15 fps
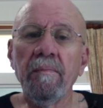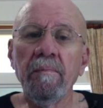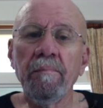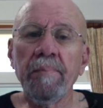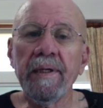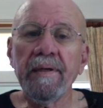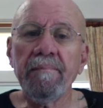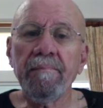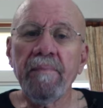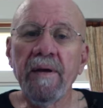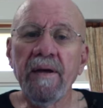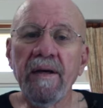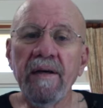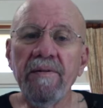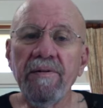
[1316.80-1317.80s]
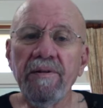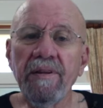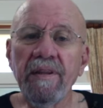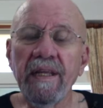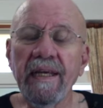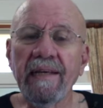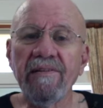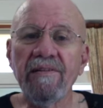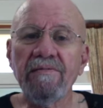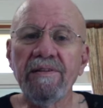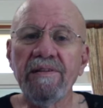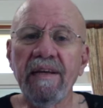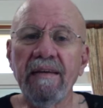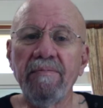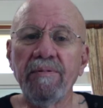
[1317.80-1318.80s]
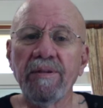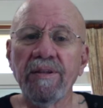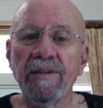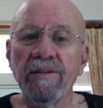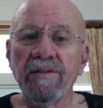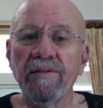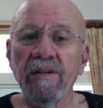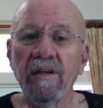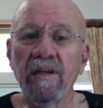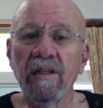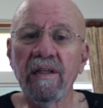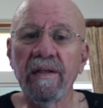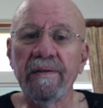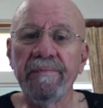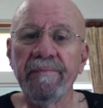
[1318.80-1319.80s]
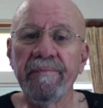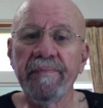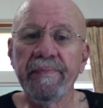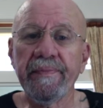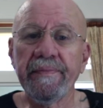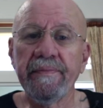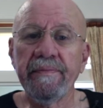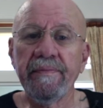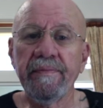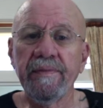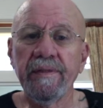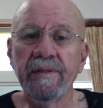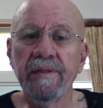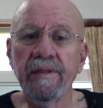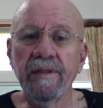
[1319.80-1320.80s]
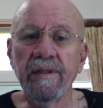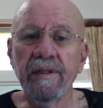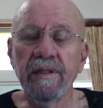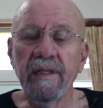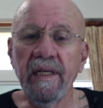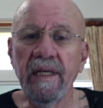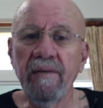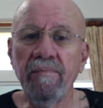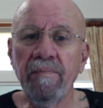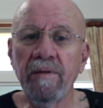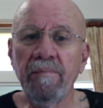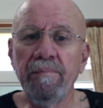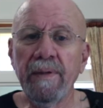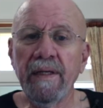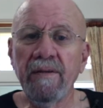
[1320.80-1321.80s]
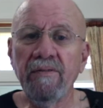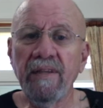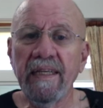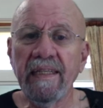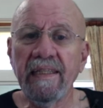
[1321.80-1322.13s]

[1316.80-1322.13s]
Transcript: But other things I was able to discard. And the biggest thing I